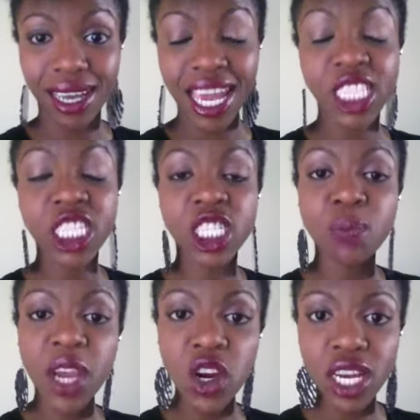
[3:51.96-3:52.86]

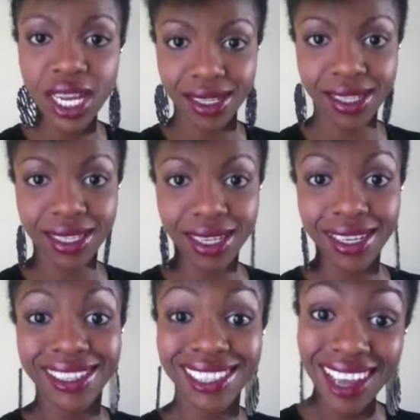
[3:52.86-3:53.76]
Experience
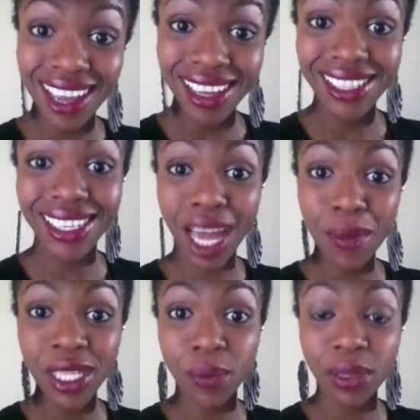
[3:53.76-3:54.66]
does
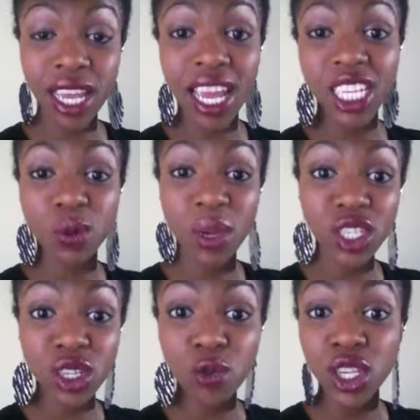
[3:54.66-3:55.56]
come into play,
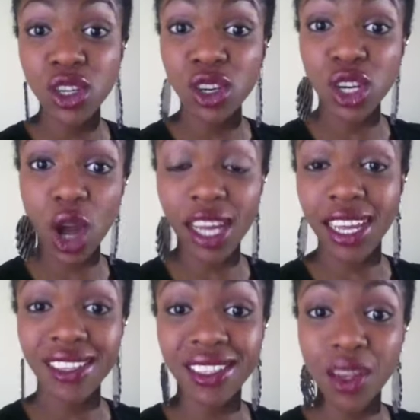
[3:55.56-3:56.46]
especially when you're
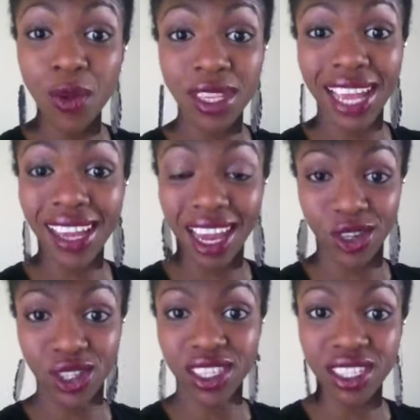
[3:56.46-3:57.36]
against someone like
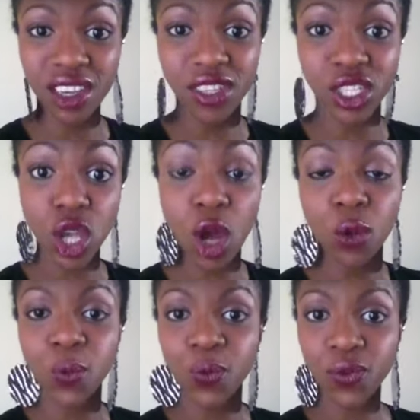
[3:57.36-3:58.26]
Anderson Silva. So,
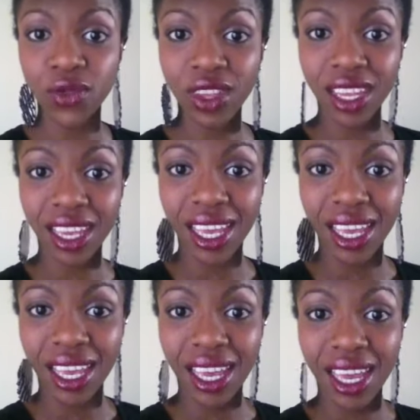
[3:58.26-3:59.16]

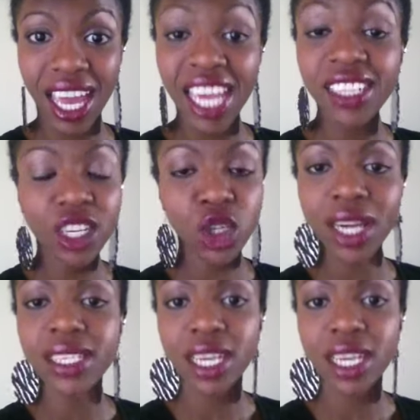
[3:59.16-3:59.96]
he's going to try to